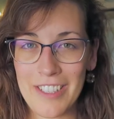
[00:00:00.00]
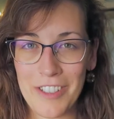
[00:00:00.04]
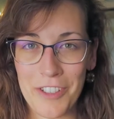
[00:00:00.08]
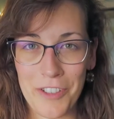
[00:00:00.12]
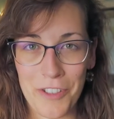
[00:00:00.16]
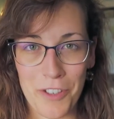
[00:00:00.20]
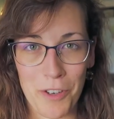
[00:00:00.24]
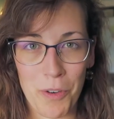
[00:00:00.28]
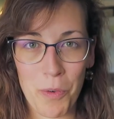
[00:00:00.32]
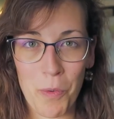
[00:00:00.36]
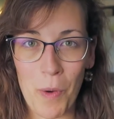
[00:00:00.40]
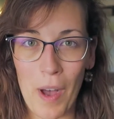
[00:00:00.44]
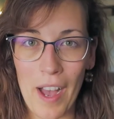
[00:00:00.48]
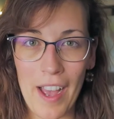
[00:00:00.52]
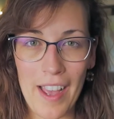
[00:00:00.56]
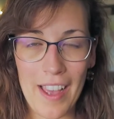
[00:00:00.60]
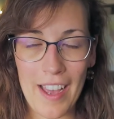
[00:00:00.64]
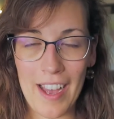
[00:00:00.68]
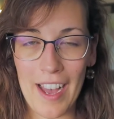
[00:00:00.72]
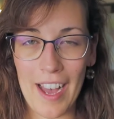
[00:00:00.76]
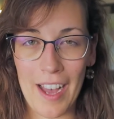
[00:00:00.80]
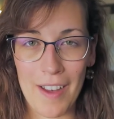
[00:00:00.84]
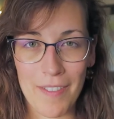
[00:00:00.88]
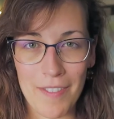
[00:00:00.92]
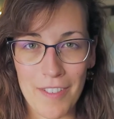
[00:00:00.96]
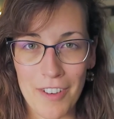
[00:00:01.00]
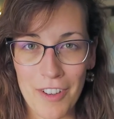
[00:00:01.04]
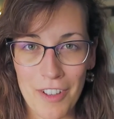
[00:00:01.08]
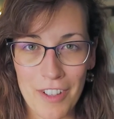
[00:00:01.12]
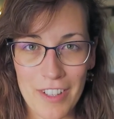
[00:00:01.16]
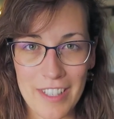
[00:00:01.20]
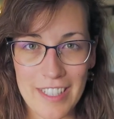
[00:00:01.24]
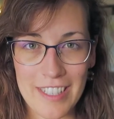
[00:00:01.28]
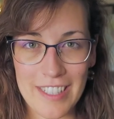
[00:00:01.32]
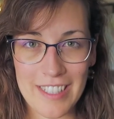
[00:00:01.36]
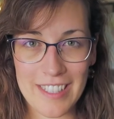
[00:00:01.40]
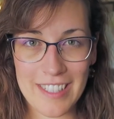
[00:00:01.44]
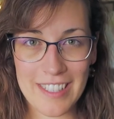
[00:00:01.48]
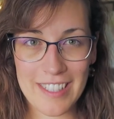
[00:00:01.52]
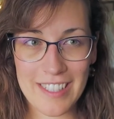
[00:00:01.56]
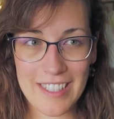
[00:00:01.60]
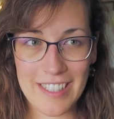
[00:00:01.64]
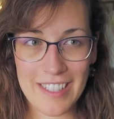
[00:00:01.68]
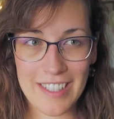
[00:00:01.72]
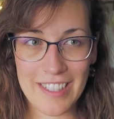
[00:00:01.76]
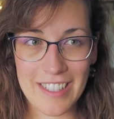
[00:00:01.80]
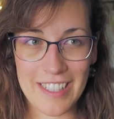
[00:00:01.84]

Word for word: you know why i have all this,